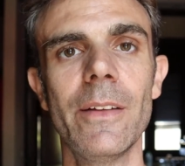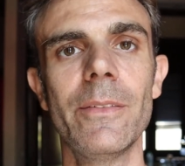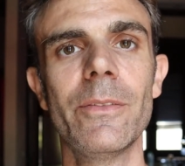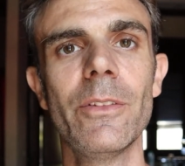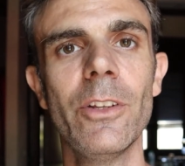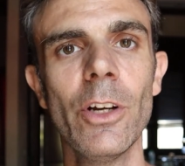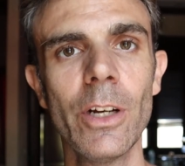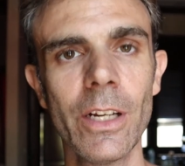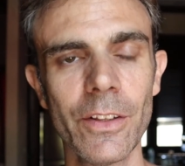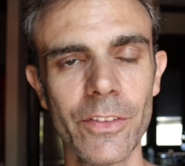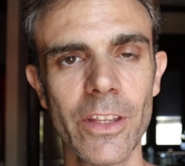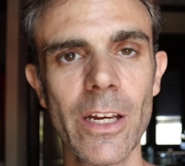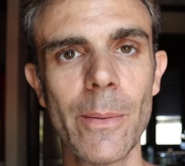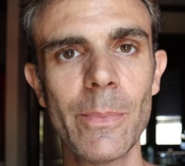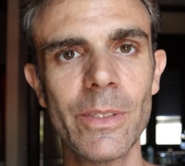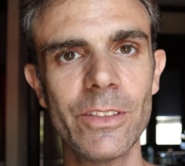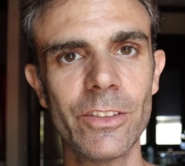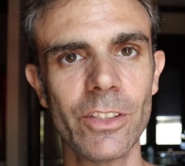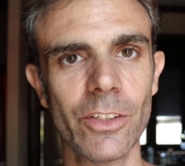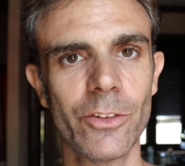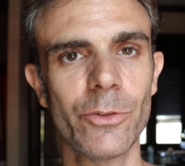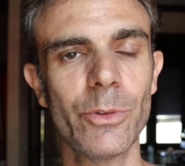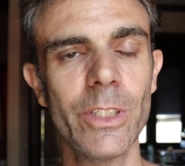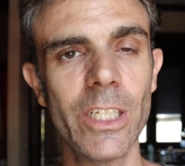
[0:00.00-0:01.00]
Look at them
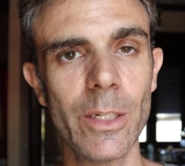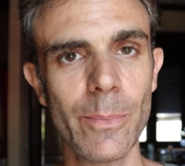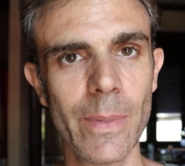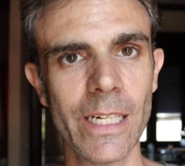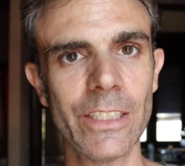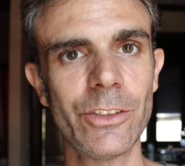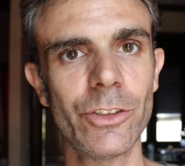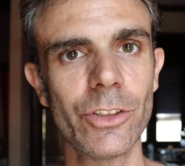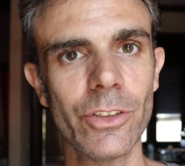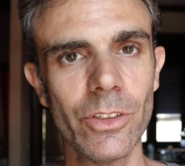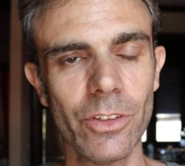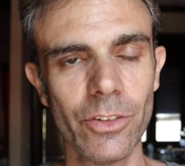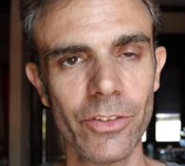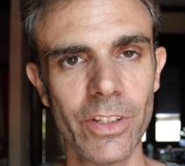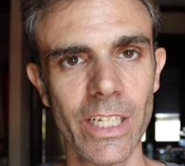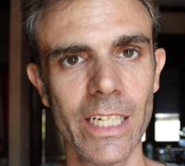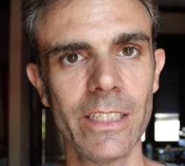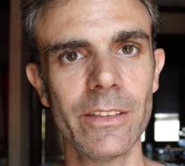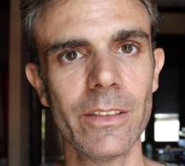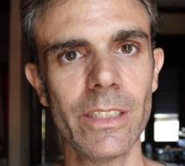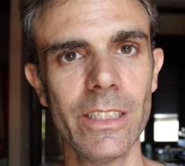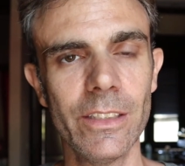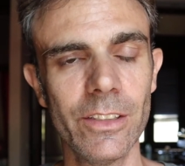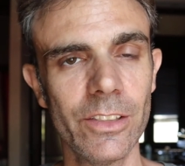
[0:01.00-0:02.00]
as the three-dimensional
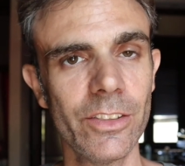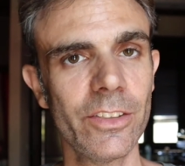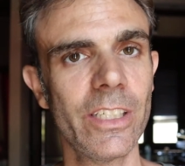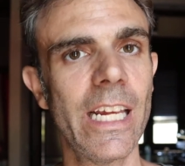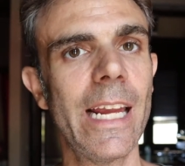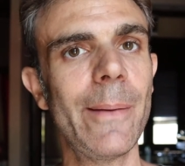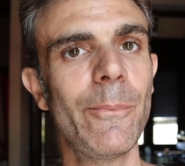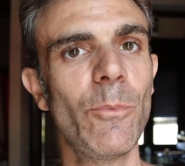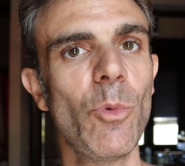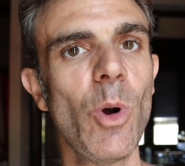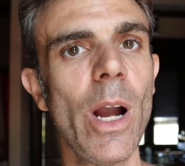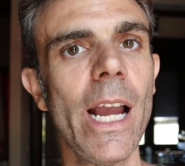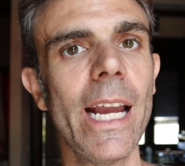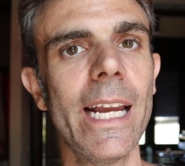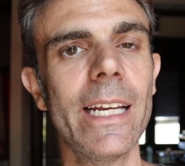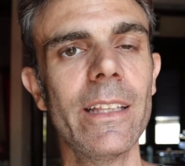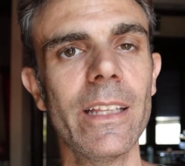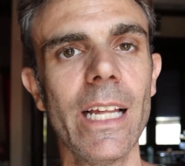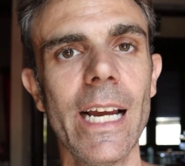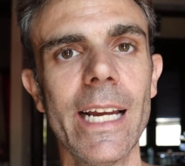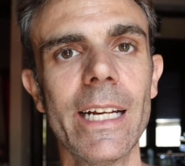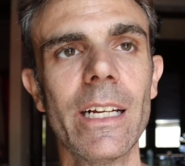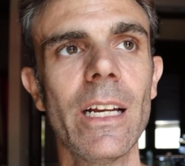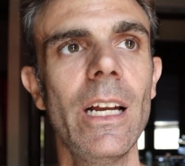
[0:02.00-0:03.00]
thing in the same way,
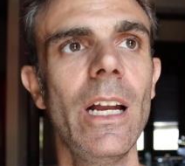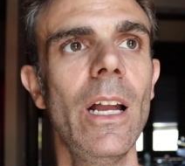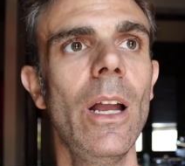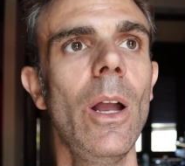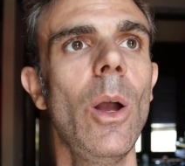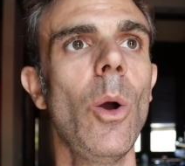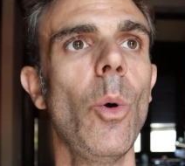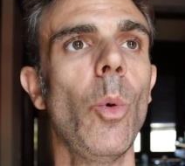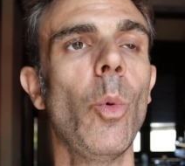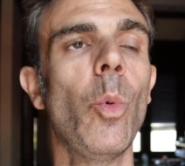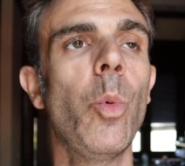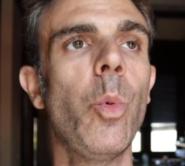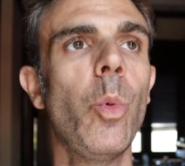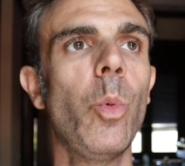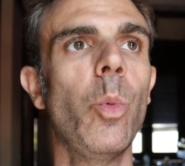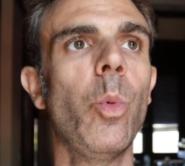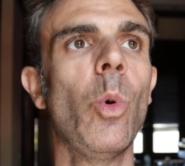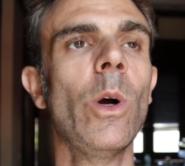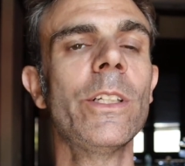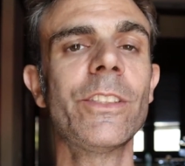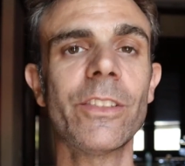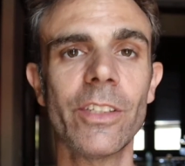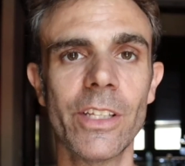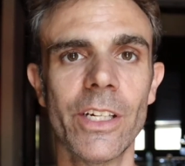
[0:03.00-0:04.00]
like,
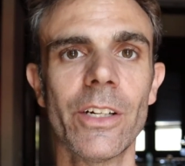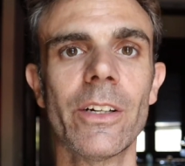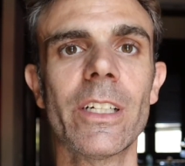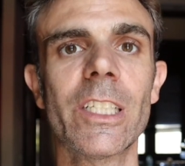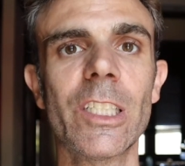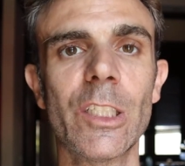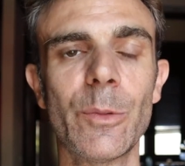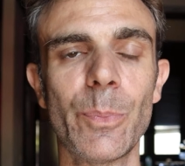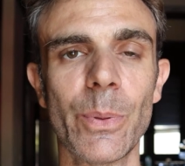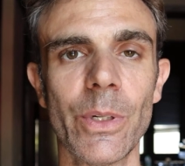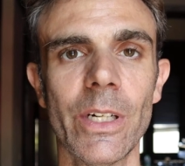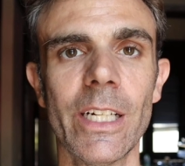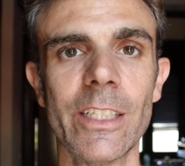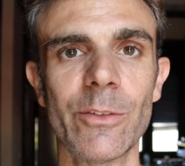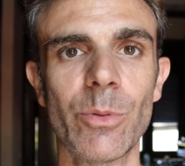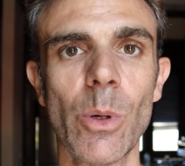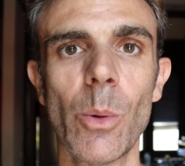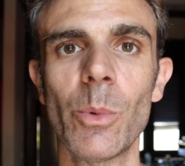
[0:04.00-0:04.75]
what's their experience?